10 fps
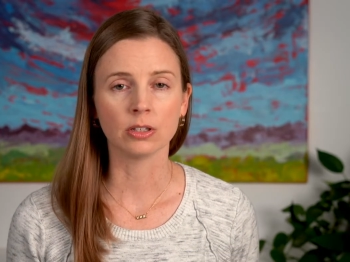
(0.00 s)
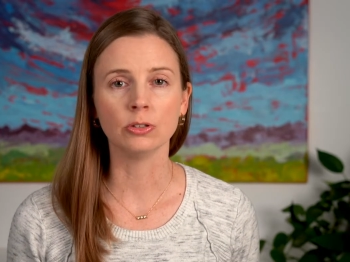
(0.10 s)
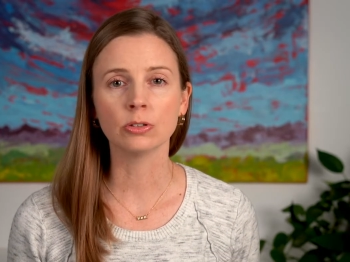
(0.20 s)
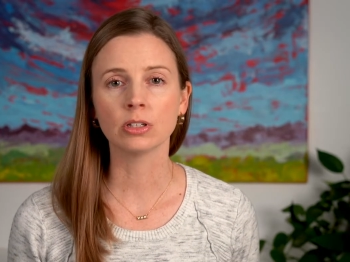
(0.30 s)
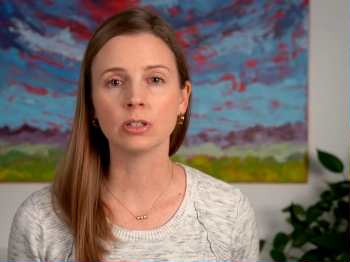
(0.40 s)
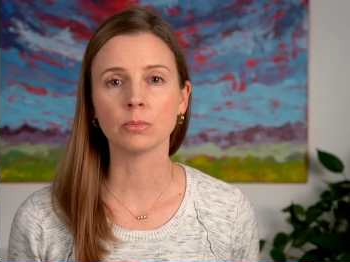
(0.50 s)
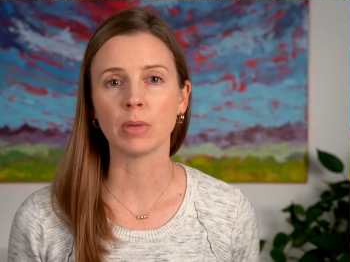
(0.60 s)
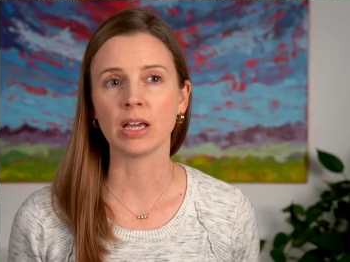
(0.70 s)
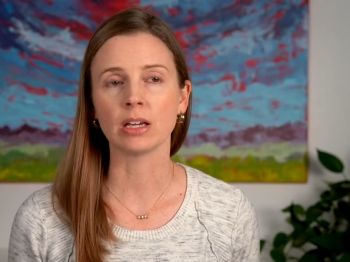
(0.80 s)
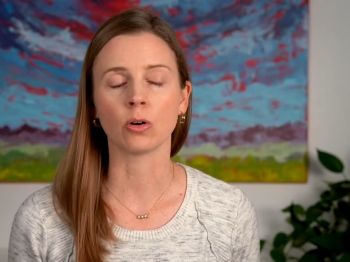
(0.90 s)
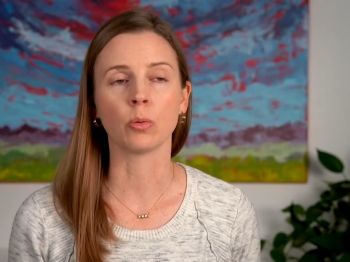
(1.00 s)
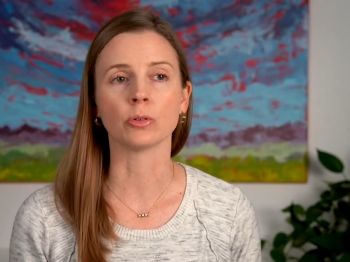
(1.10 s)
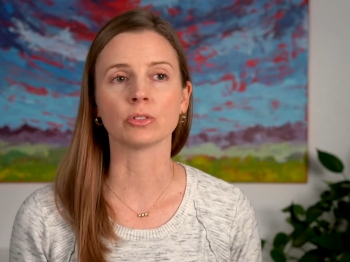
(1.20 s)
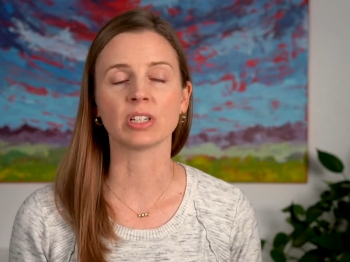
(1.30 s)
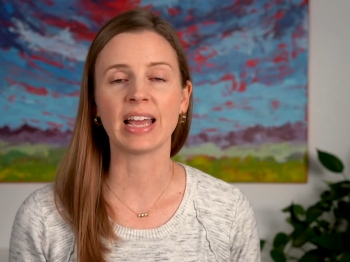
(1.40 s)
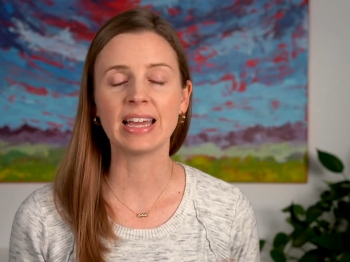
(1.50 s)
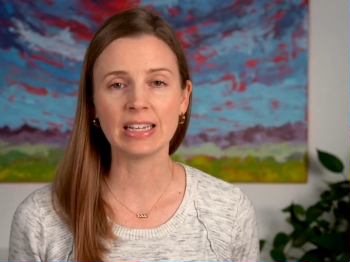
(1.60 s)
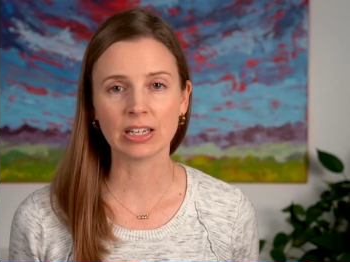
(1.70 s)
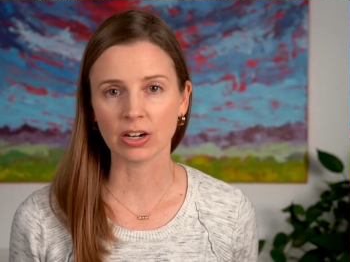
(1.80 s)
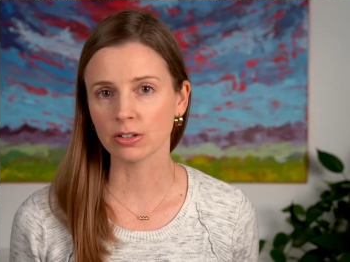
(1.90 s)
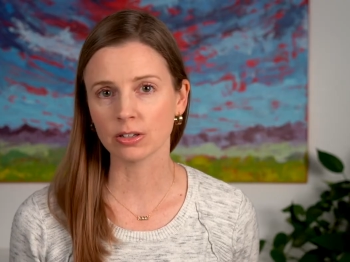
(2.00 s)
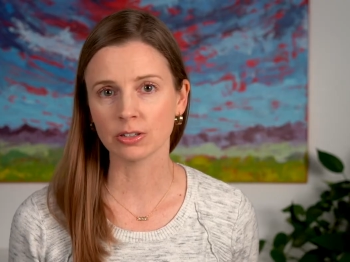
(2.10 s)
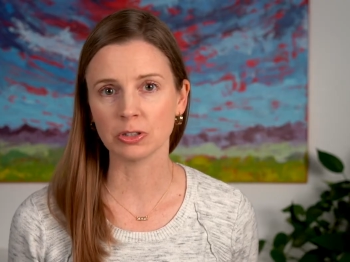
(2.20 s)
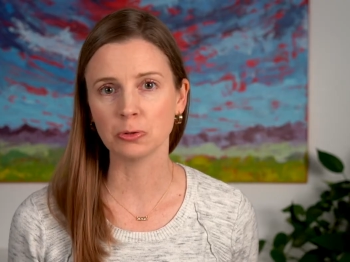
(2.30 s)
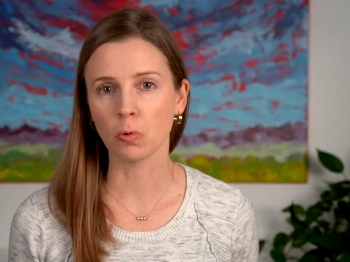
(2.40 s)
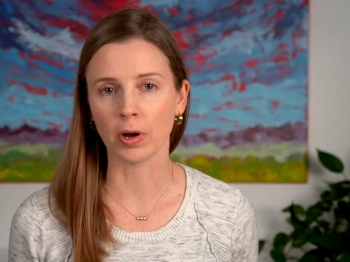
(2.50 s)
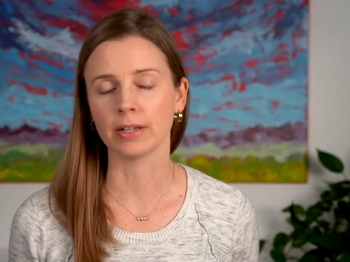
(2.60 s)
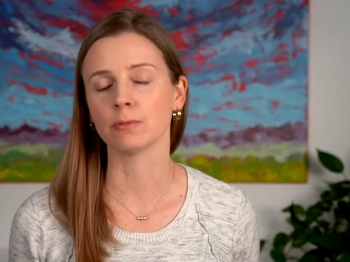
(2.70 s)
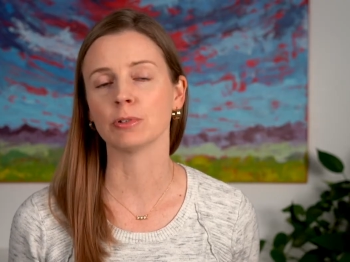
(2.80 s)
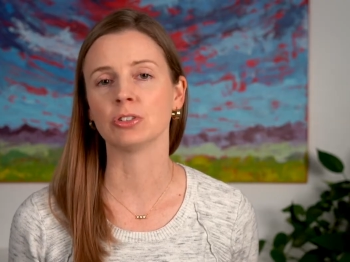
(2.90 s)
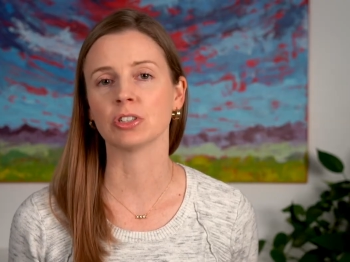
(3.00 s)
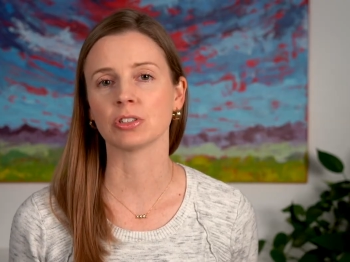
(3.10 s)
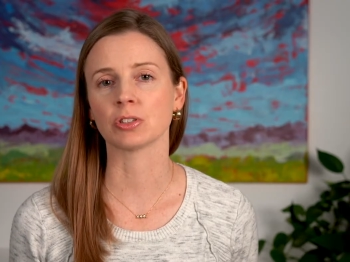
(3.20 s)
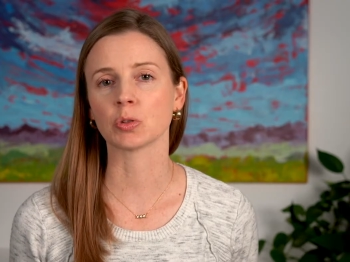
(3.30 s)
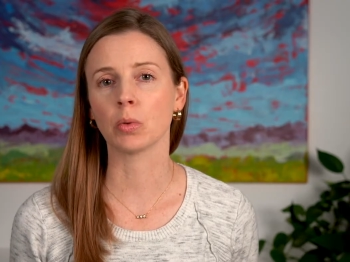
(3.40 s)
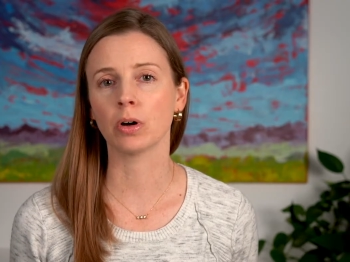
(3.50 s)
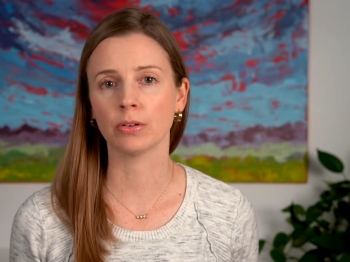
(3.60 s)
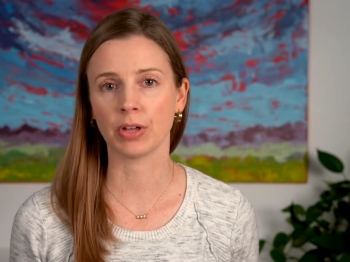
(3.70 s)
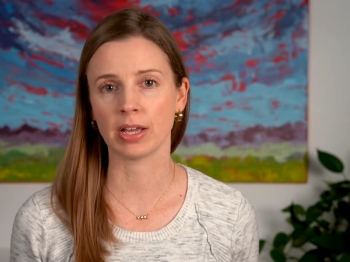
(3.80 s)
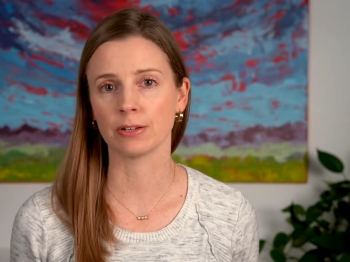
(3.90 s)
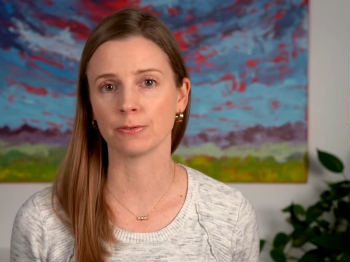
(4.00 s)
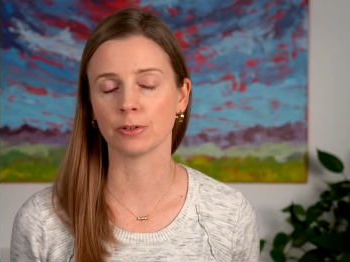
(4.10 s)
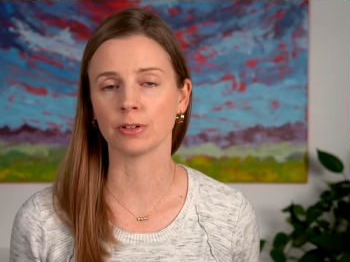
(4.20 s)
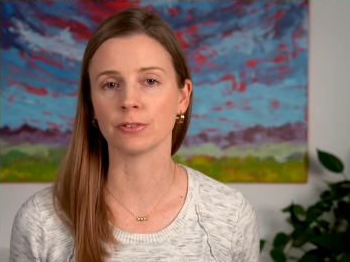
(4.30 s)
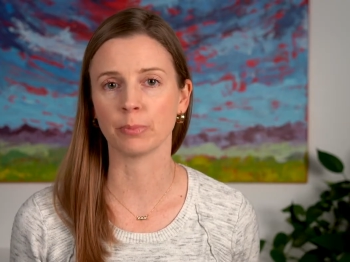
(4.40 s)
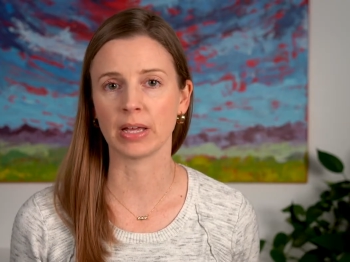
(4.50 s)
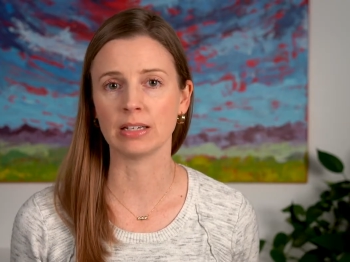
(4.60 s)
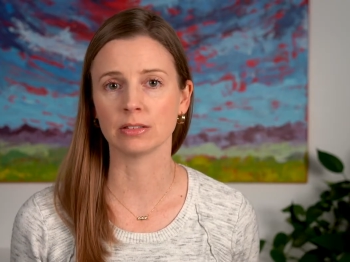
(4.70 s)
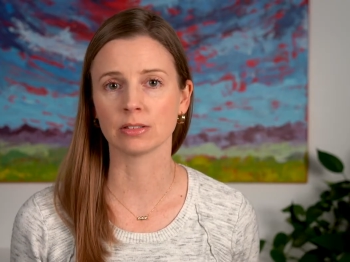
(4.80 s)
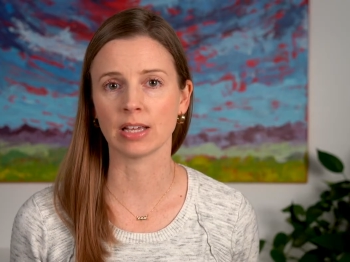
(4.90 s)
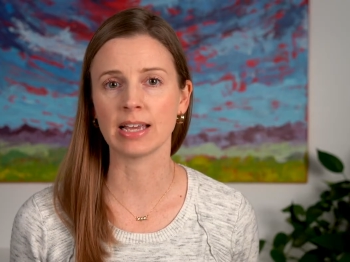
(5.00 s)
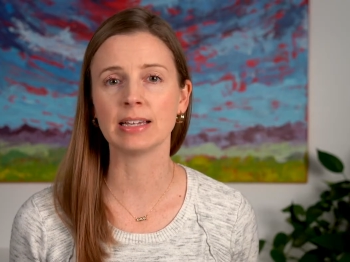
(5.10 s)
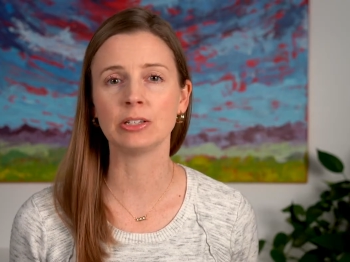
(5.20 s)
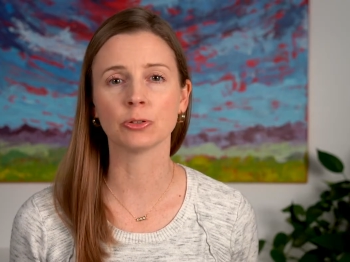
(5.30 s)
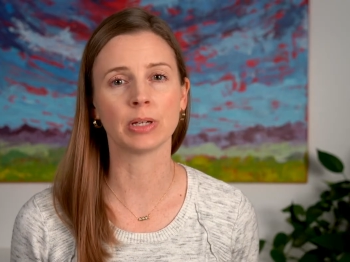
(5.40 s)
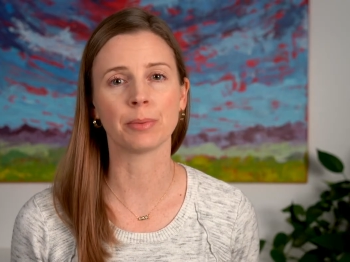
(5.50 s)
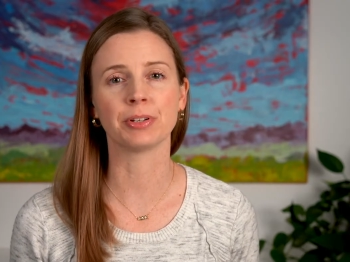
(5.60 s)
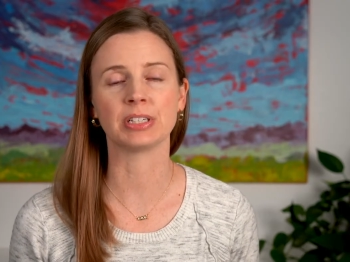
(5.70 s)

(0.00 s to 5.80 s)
you can make almost any color you want with just a small handful of paints, and you'll be able